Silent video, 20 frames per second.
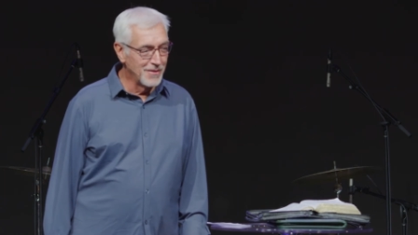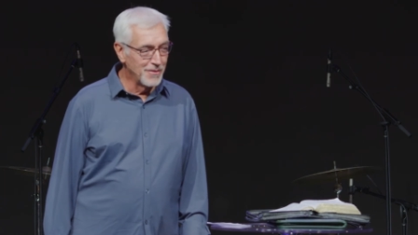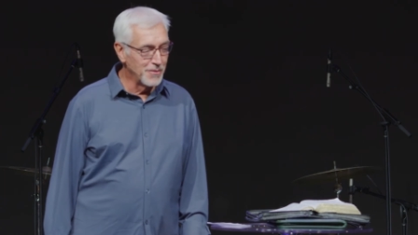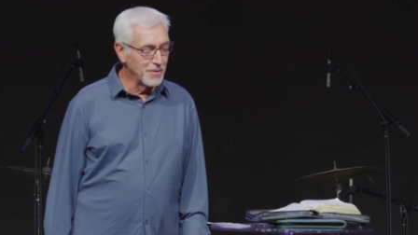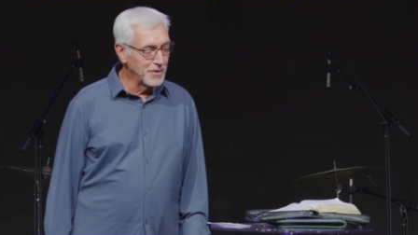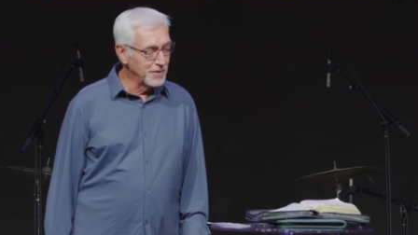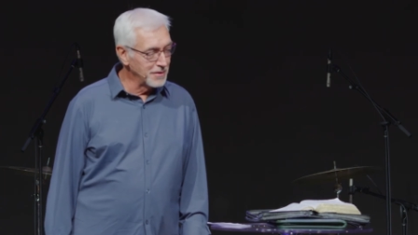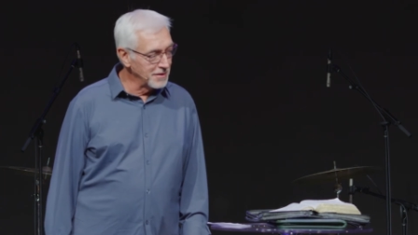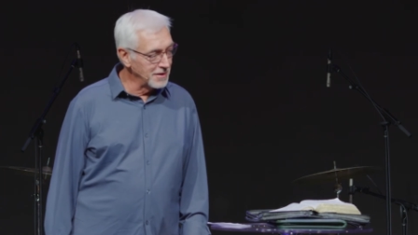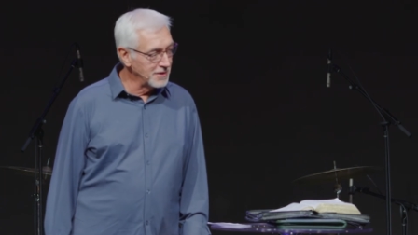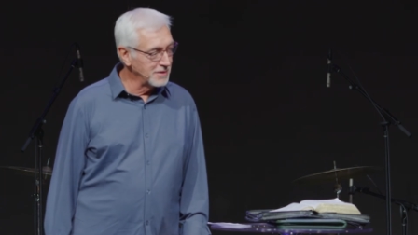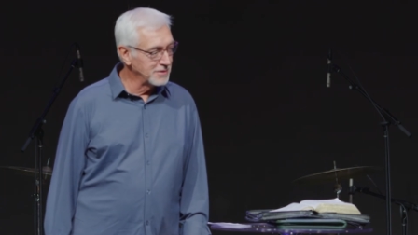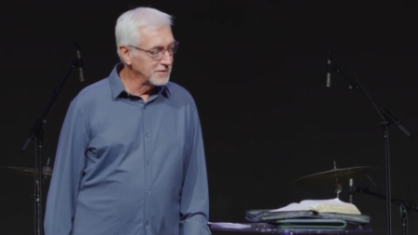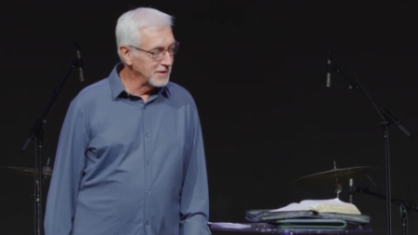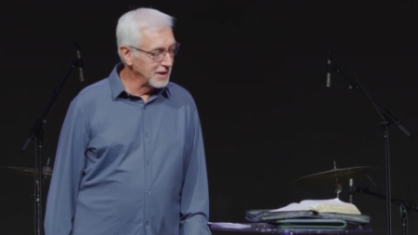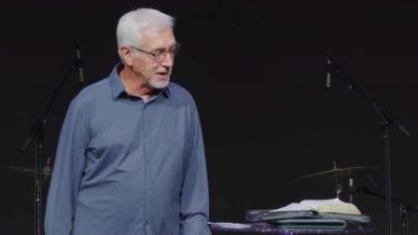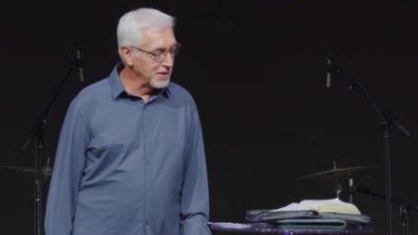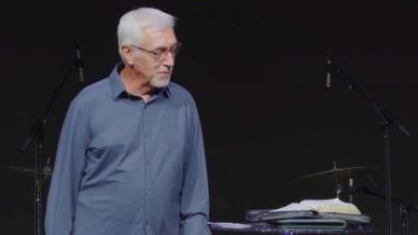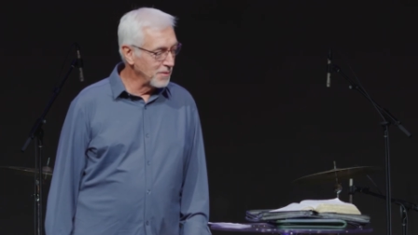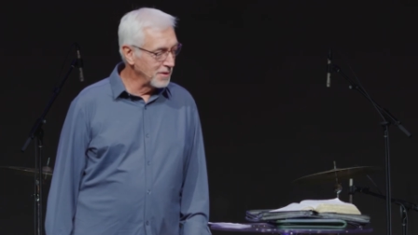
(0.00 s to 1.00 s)
What do you think
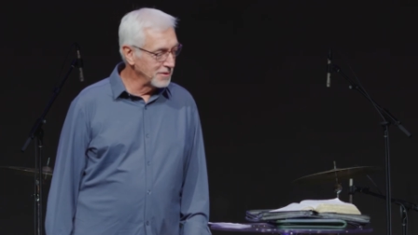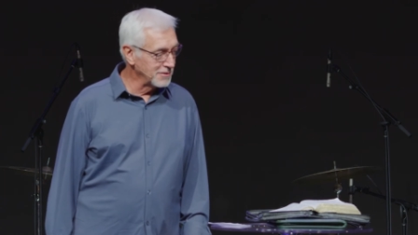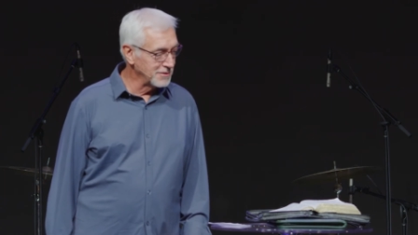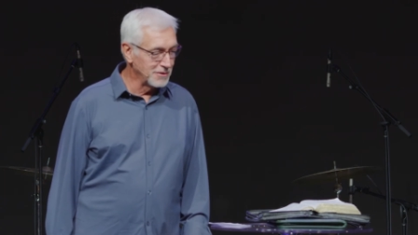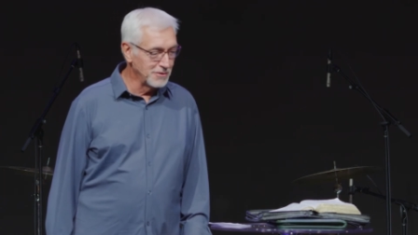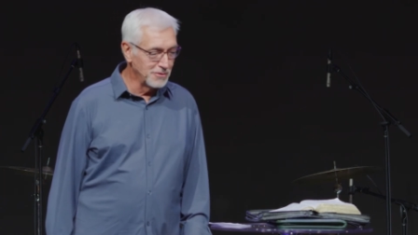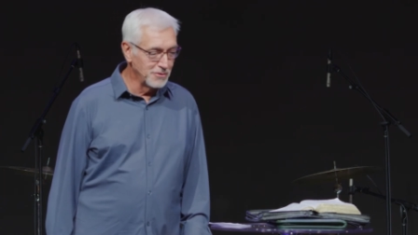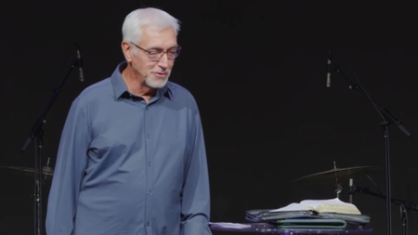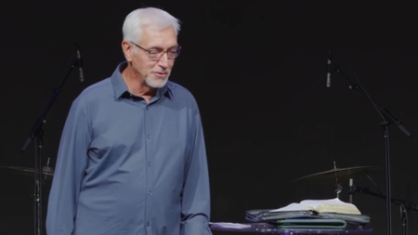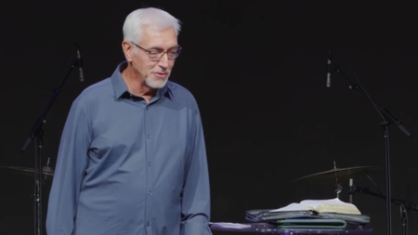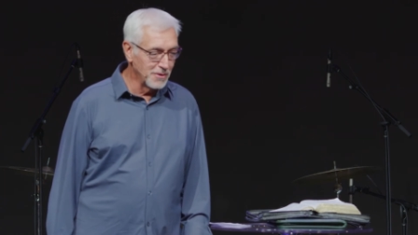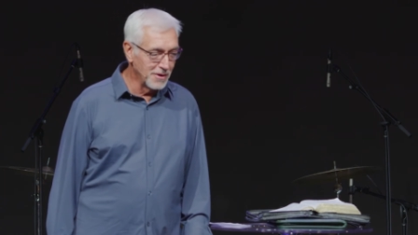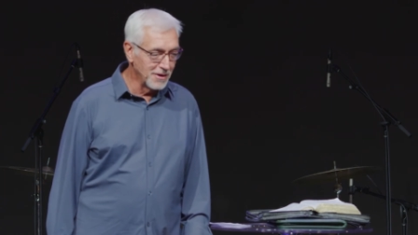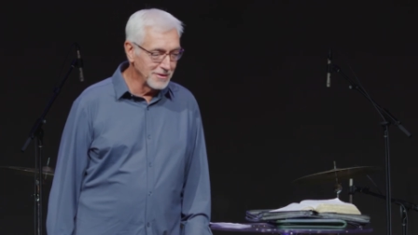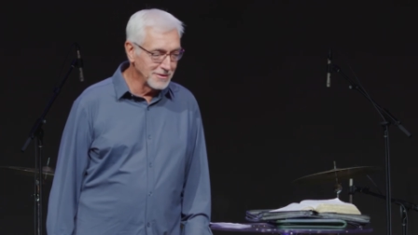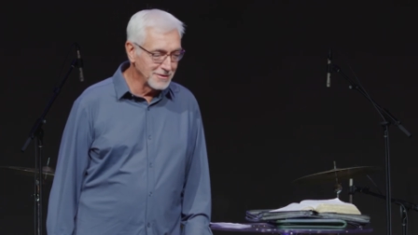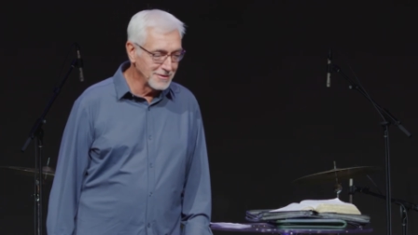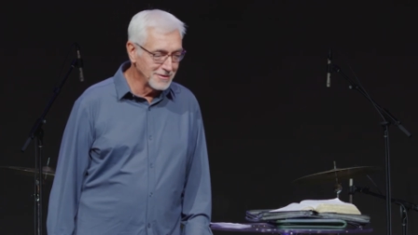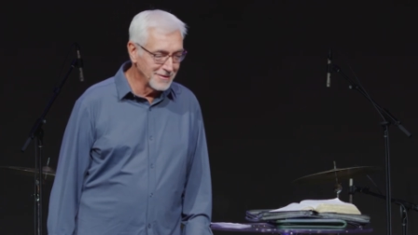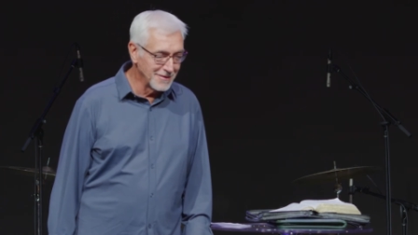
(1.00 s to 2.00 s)
Satan wants to do to
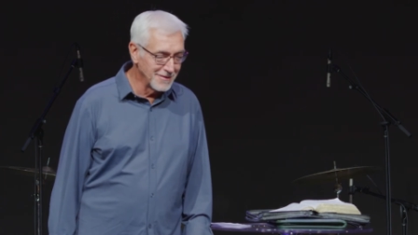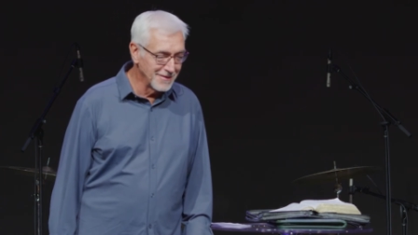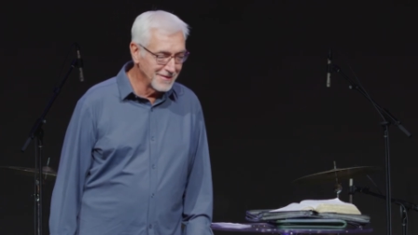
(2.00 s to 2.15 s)
us?